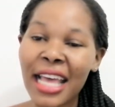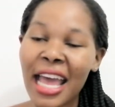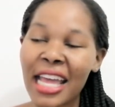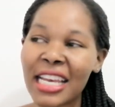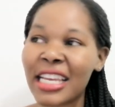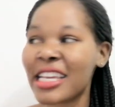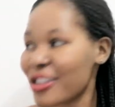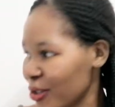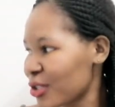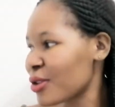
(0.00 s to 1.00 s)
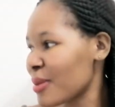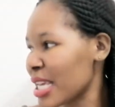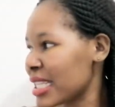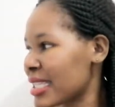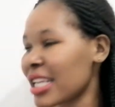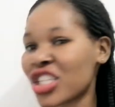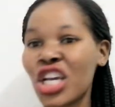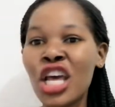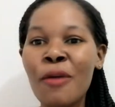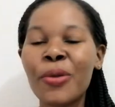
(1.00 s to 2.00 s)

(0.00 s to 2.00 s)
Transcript: and it used to be such,